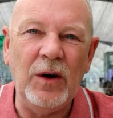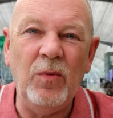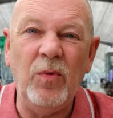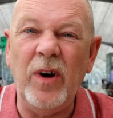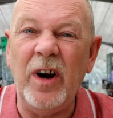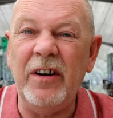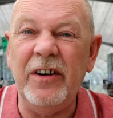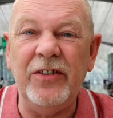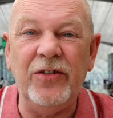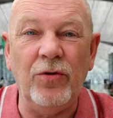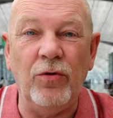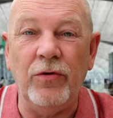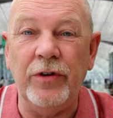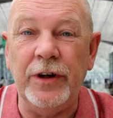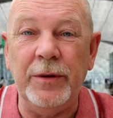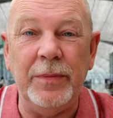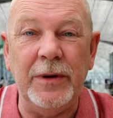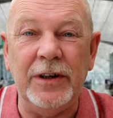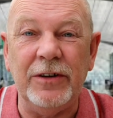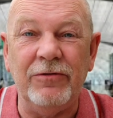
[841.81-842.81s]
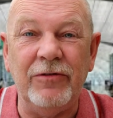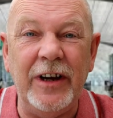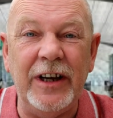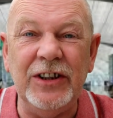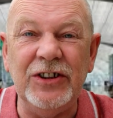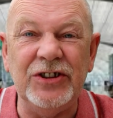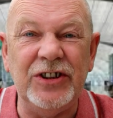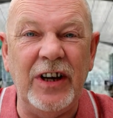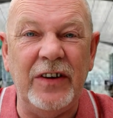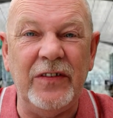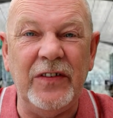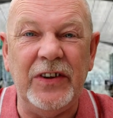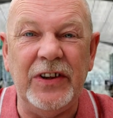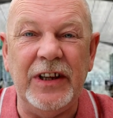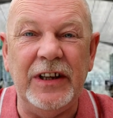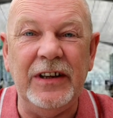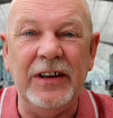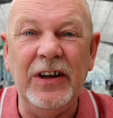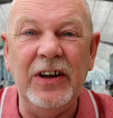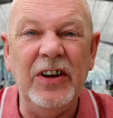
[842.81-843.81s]
where it's already been arranged
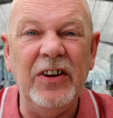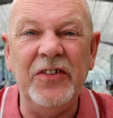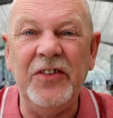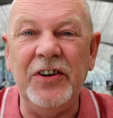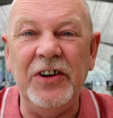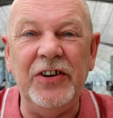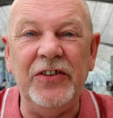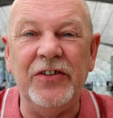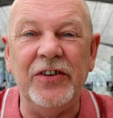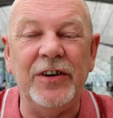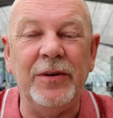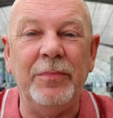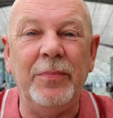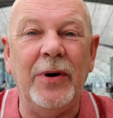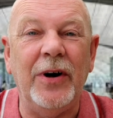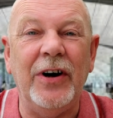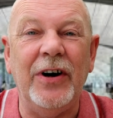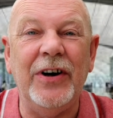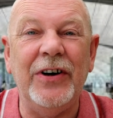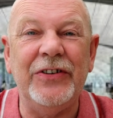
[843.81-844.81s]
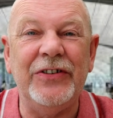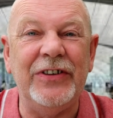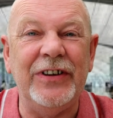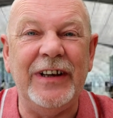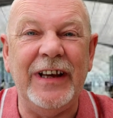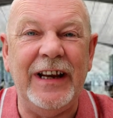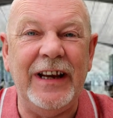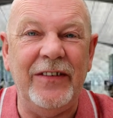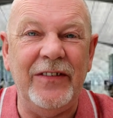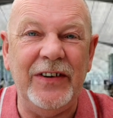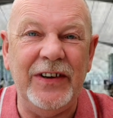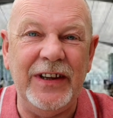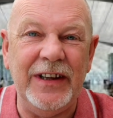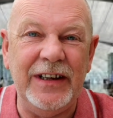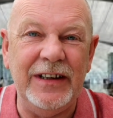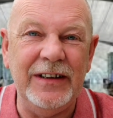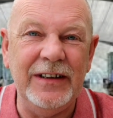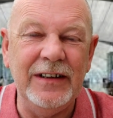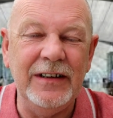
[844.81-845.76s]
everything, that he's gonna pass and get everything.